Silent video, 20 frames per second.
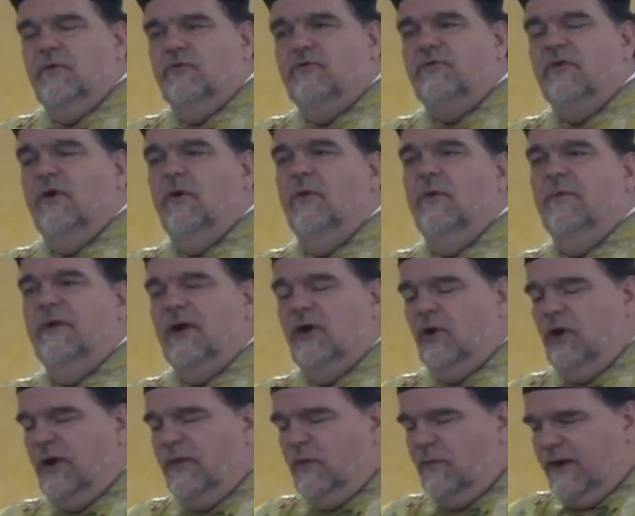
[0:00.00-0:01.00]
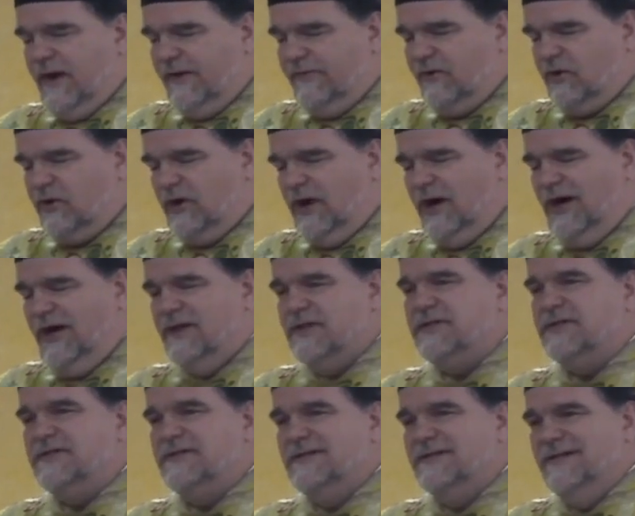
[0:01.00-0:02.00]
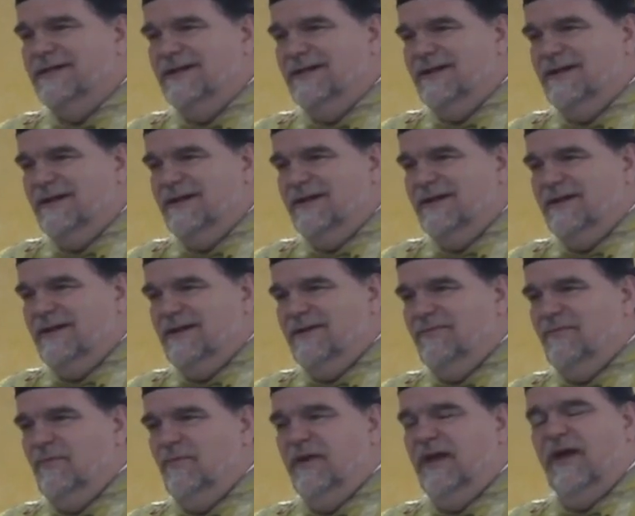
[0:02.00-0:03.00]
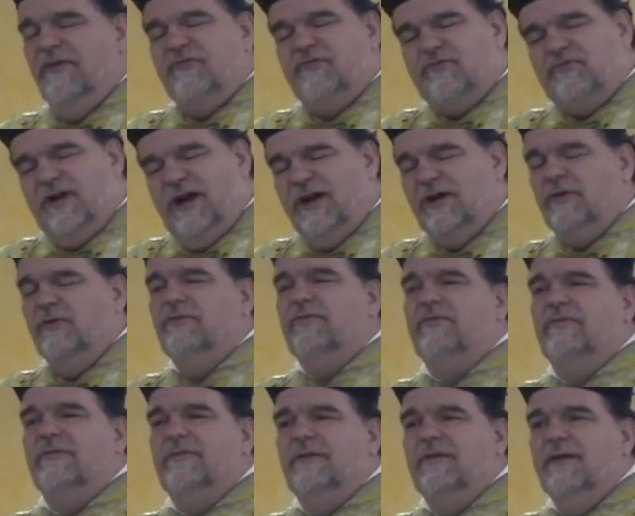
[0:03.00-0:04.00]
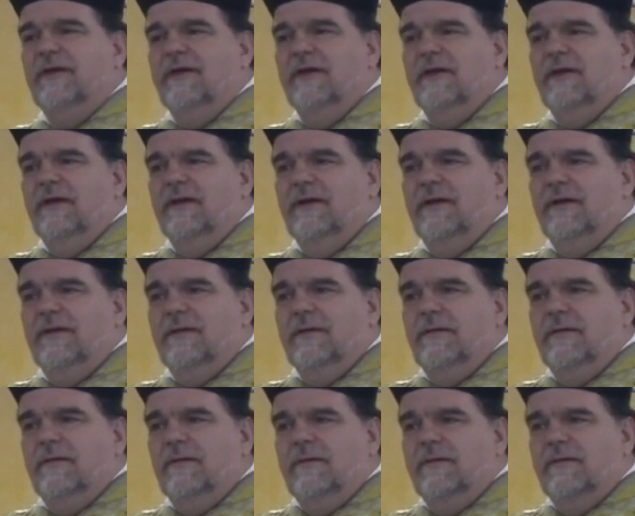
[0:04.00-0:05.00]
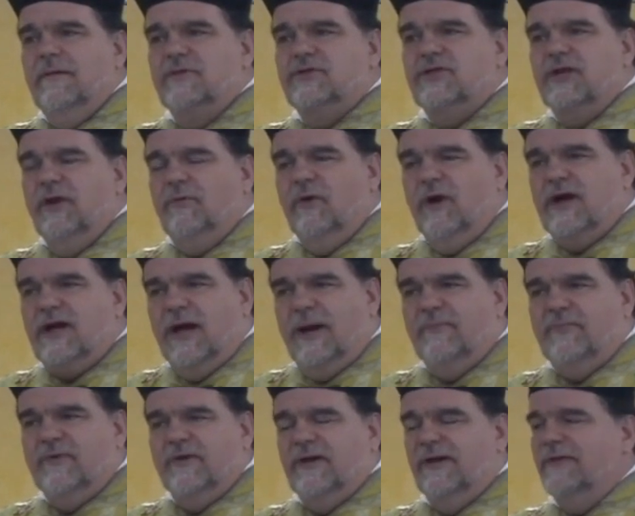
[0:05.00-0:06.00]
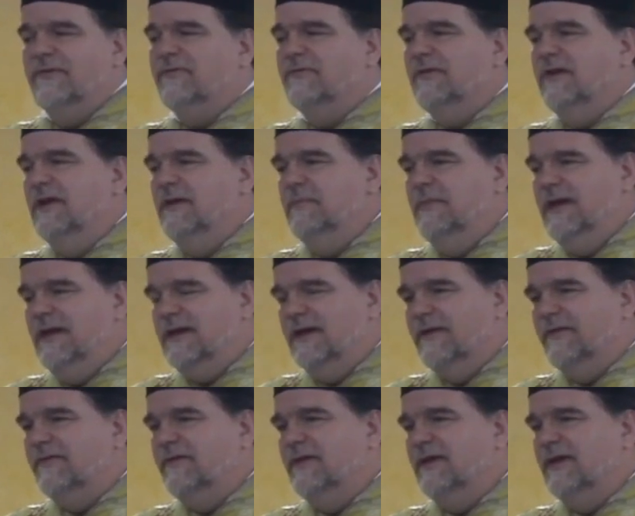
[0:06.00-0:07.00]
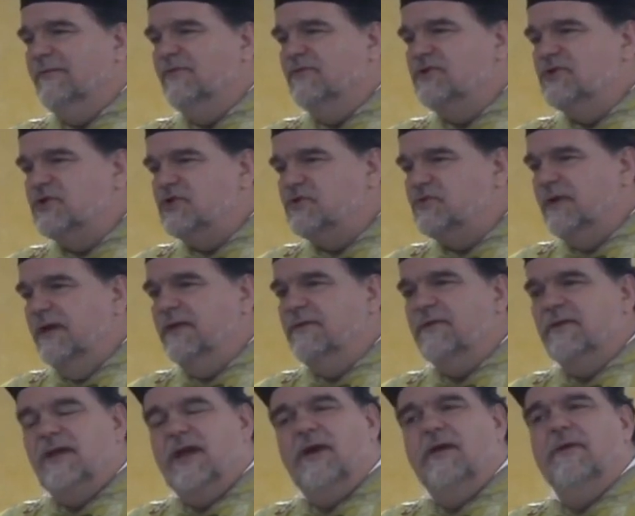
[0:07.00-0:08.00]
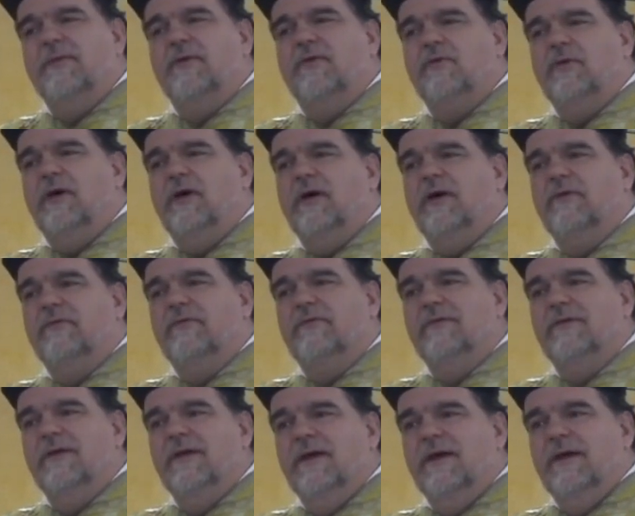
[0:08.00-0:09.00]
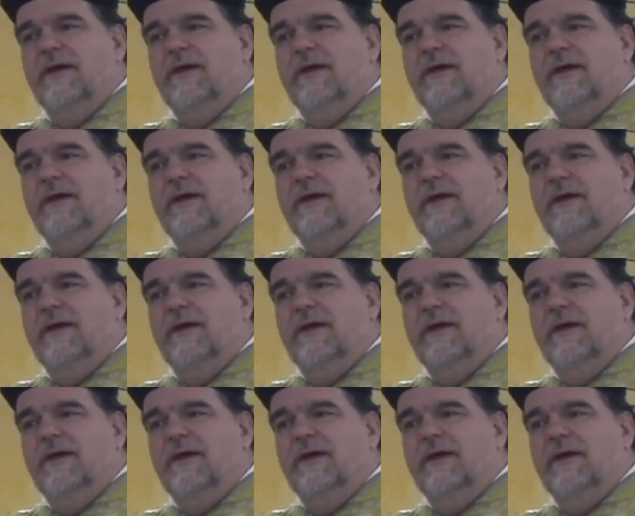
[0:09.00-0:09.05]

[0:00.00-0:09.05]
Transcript: So when we go on the way of the cross, when we have struggles, she will comfort us and meet us and give us the strength to carry the cross.